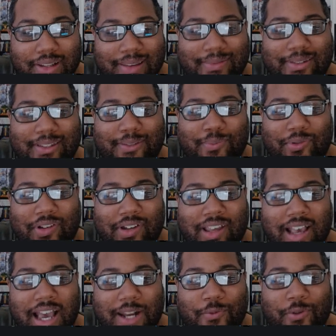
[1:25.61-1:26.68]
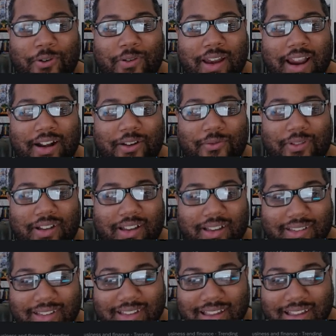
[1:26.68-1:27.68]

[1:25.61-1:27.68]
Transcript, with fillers: lengths to spoil God of War Ragnarok.